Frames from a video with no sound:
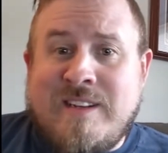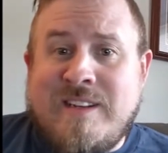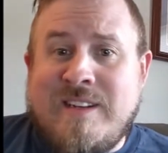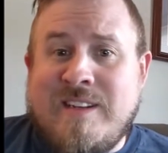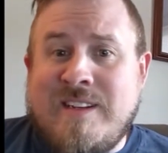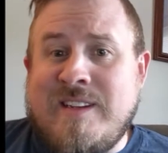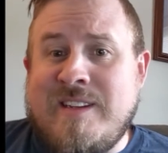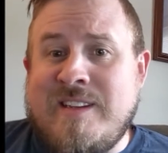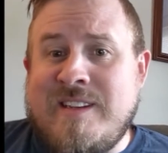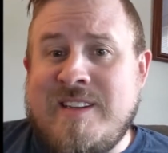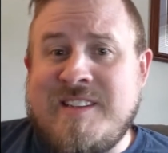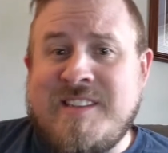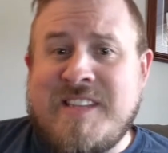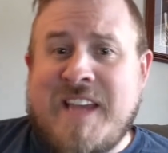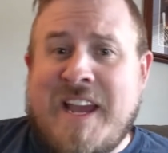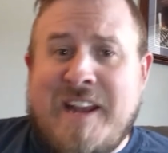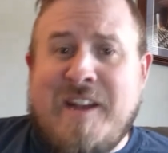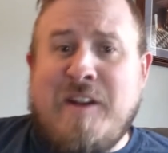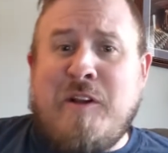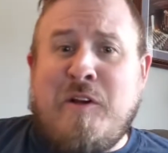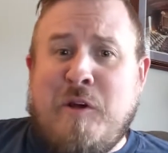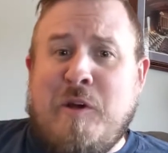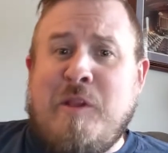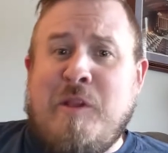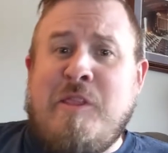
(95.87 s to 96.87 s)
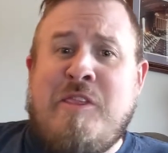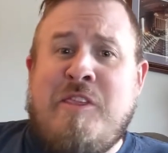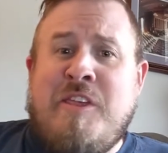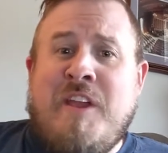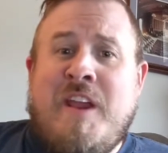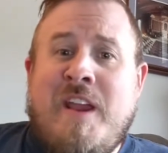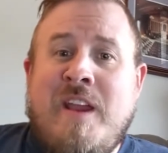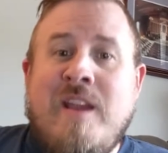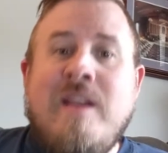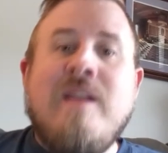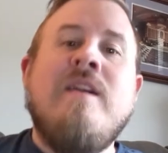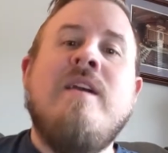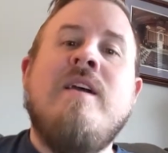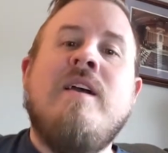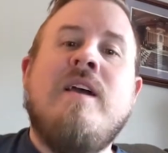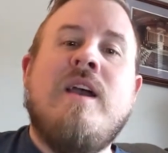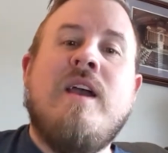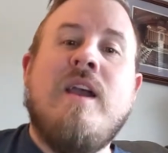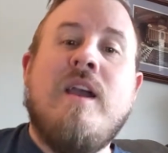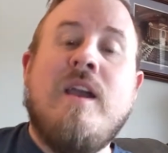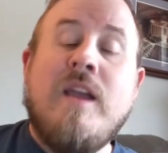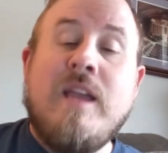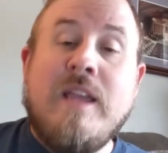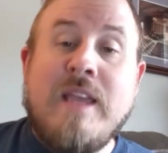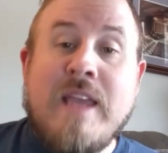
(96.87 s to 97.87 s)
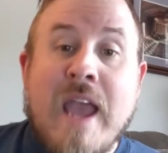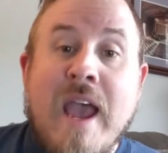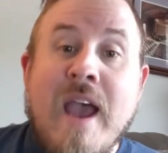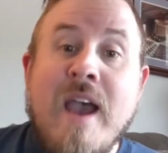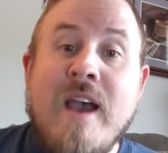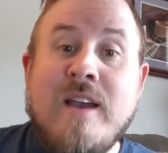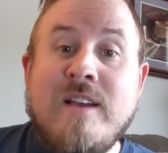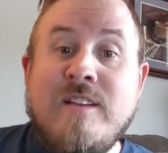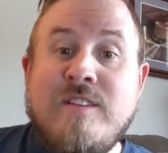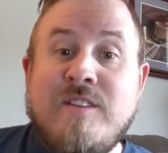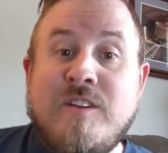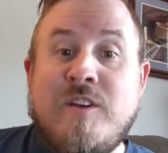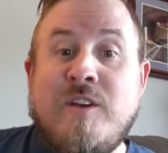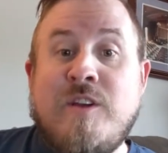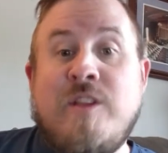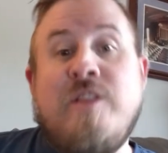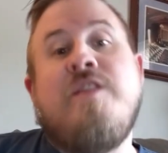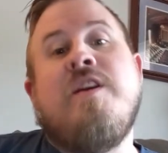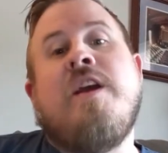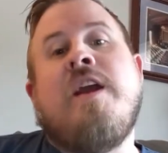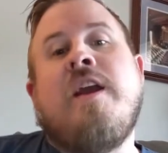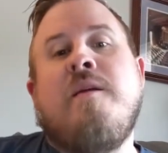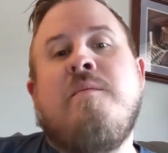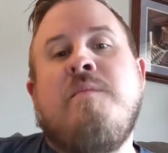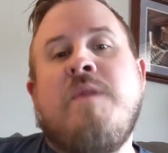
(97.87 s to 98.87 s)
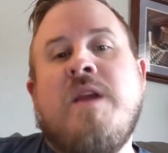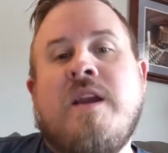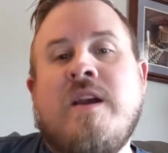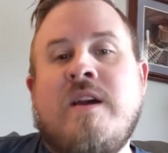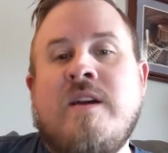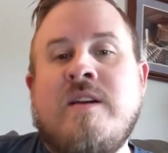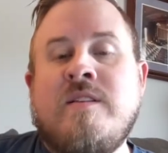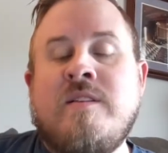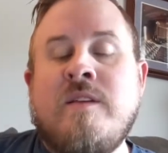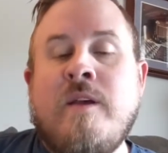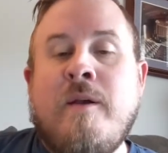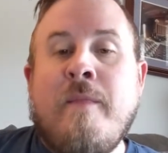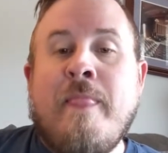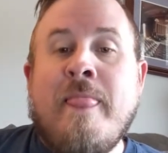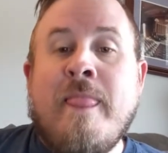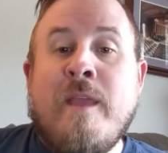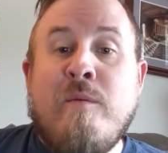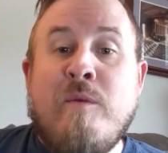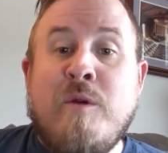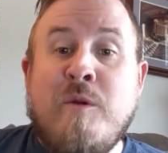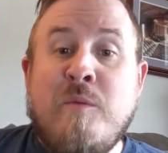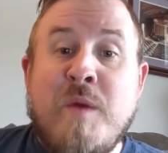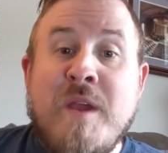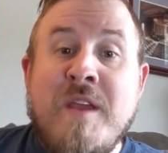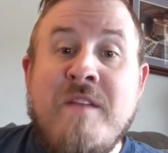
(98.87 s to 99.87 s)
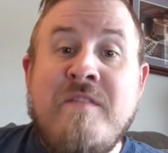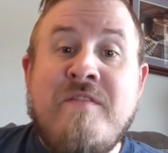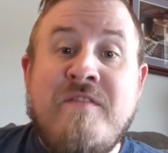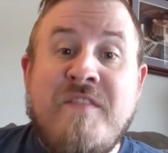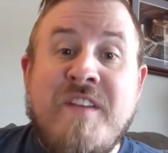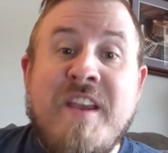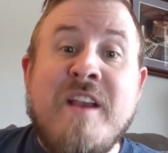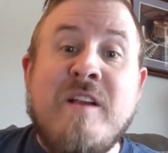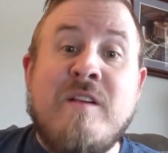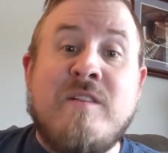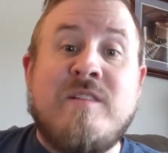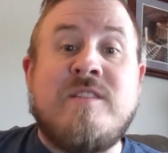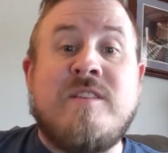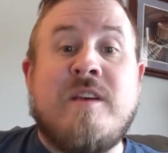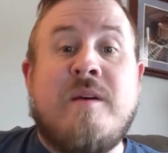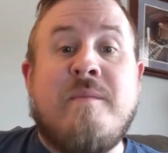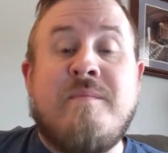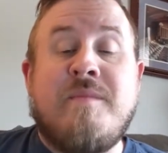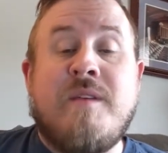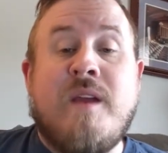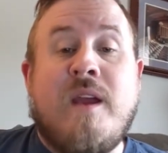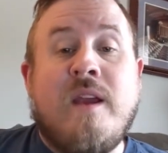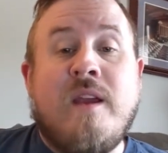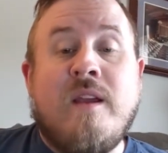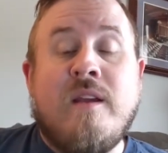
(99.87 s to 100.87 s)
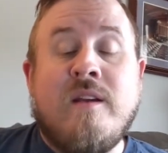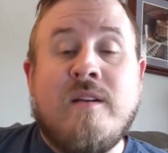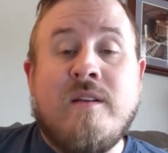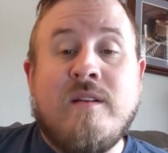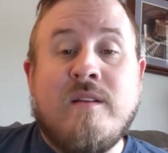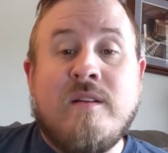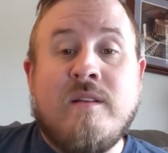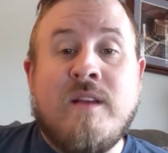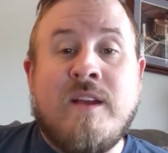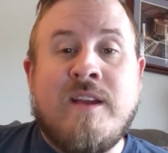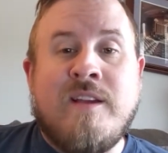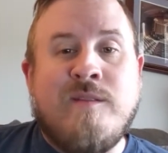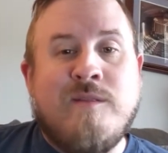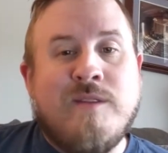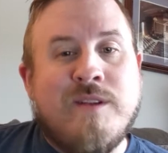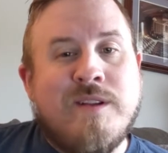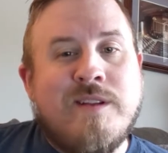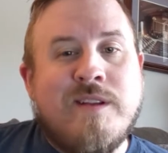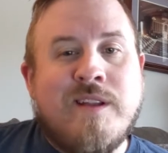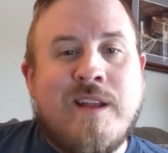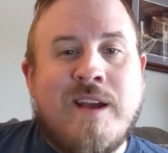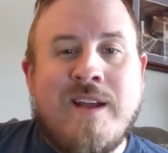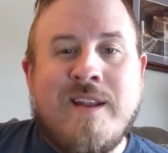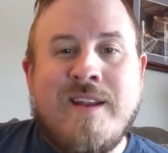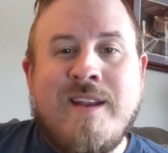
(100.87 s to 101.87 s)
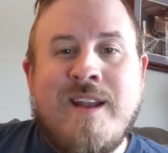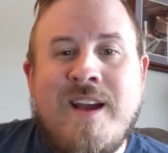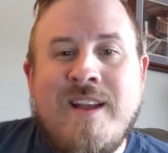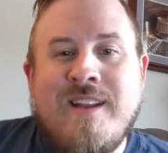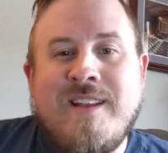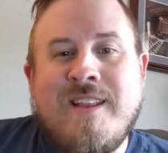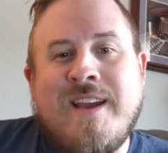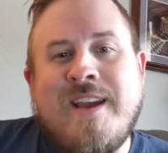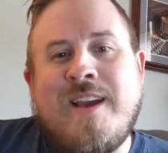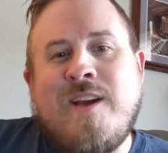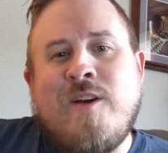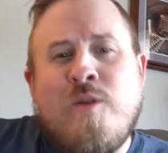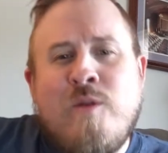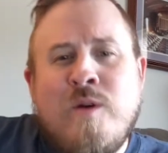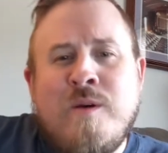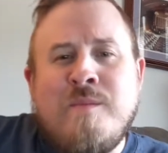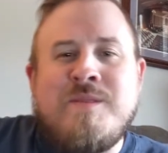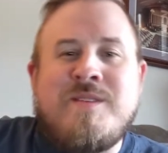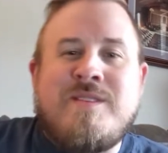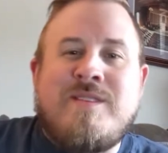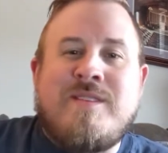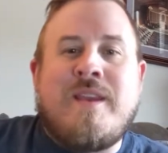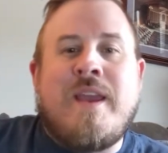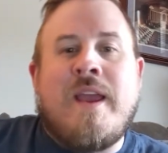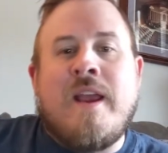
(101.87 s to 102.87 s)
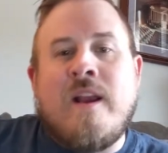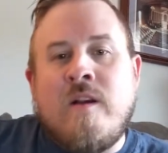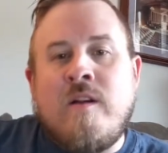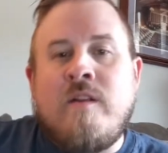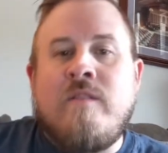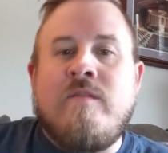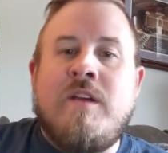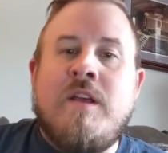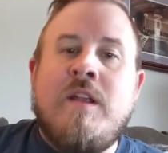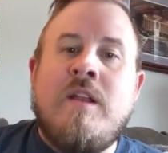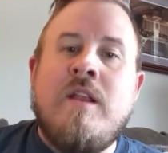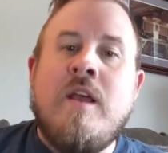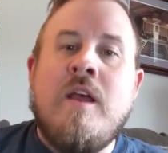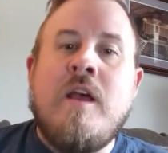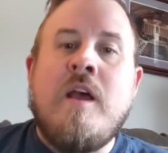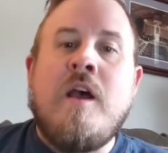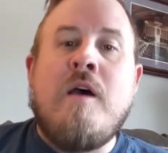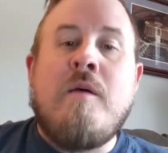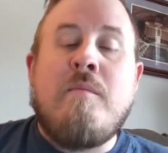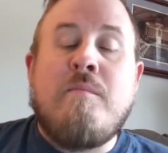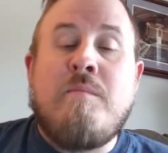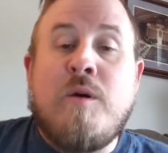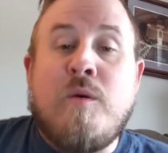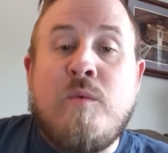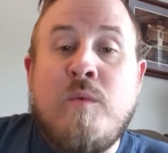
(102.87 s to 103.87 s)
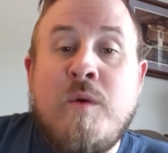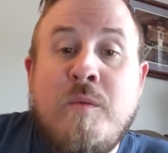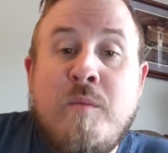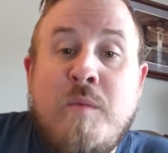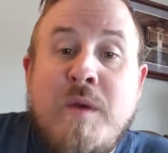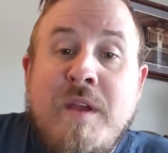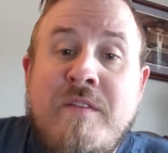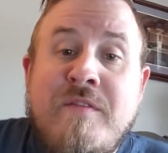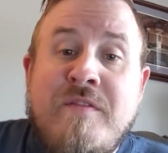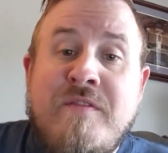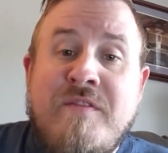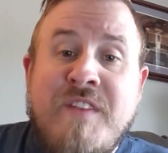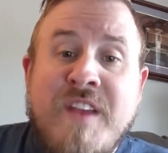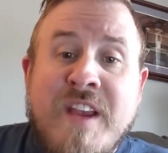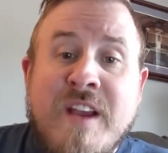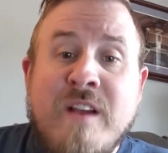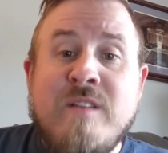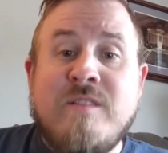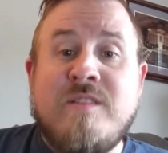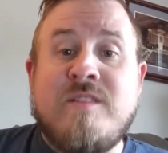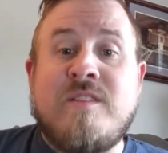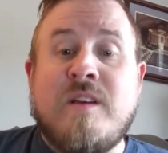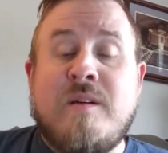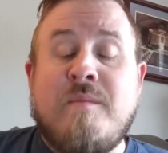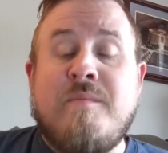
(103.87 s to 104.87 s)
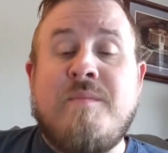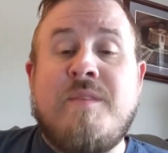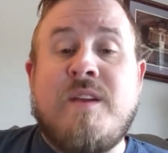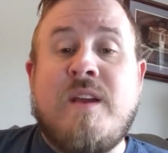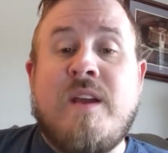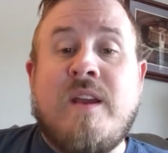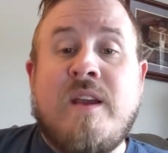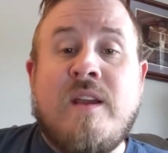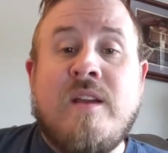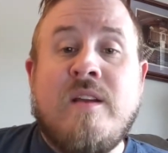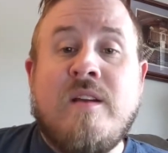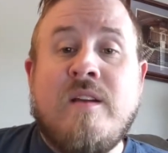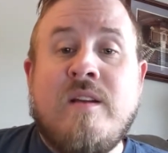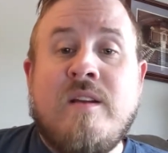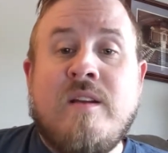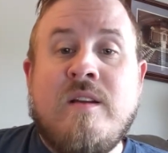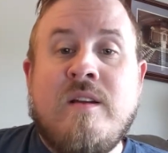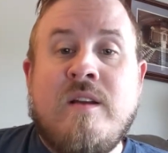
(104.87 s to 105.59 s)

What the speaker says: is that a good thing? Yeah, it's a good thing, because when we fear something, like not like, oh, I'm scared of it, but when we fear something,